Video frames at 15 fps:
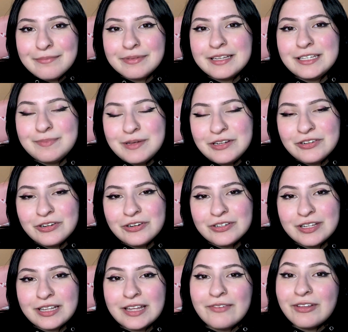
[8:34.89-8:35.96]
please be
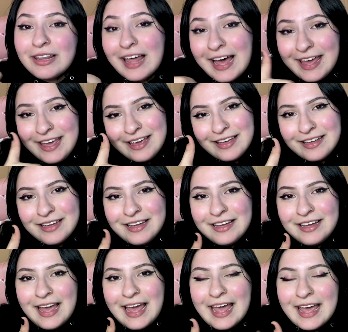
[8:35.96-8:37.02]
sure to leave a like
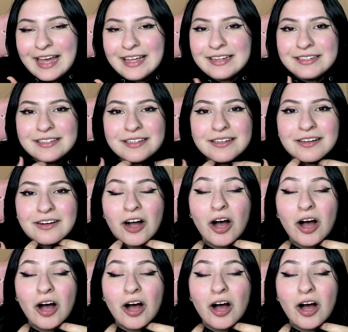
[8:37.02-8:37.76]
and